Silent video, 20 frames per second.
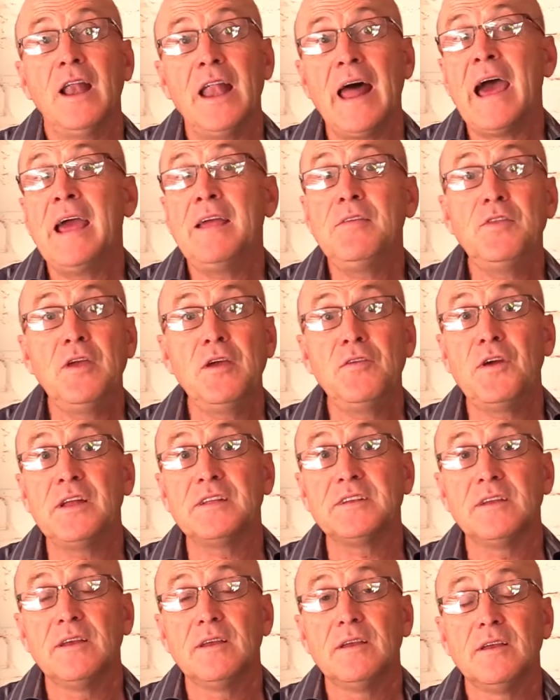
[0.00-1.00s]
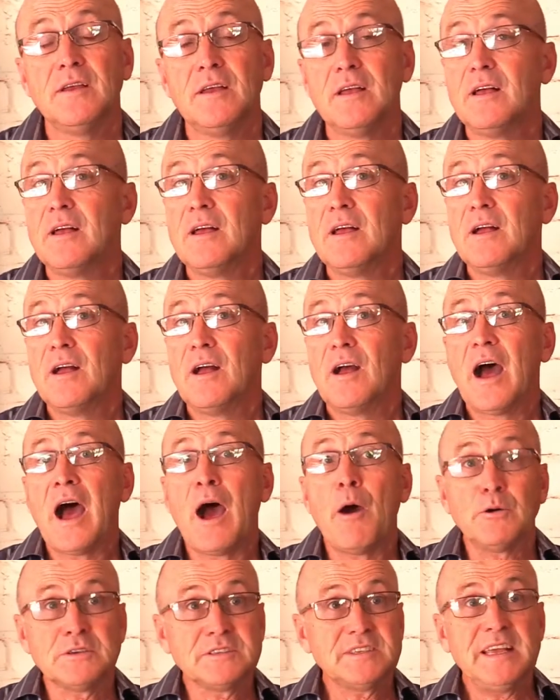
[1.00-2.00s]
lying there that
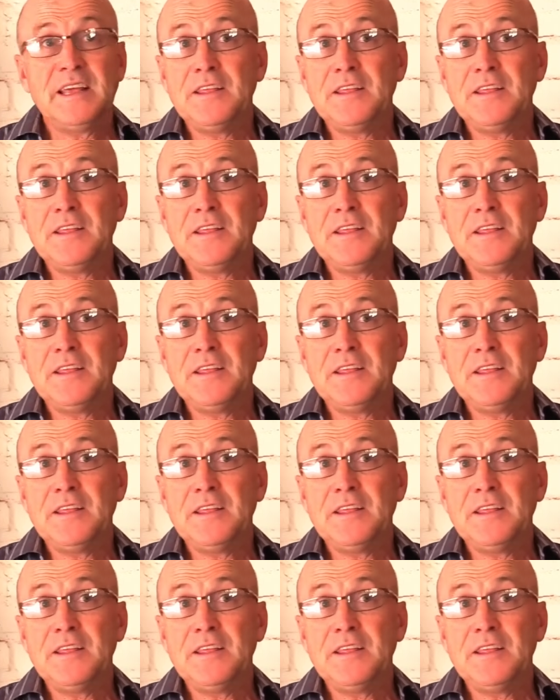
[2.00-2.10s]
I was